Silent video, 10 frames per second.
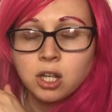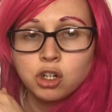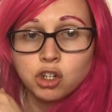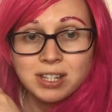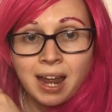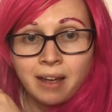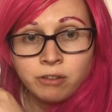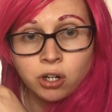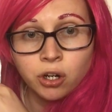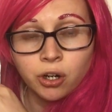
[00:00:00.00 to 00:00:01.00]
Just have a
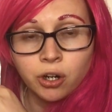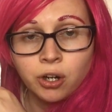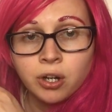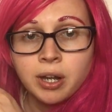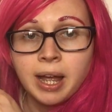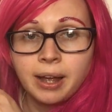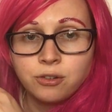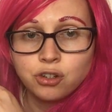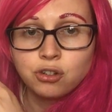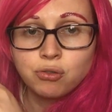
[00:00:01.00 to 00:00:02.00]
go and
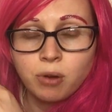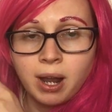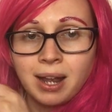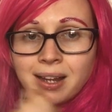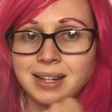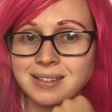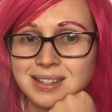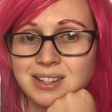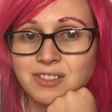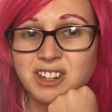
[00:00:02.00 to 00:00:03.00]
just try and
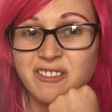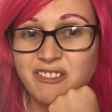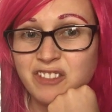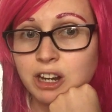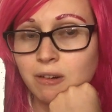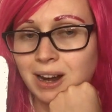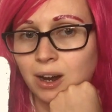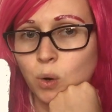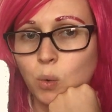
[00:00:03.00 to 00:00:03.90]
see if you can figure out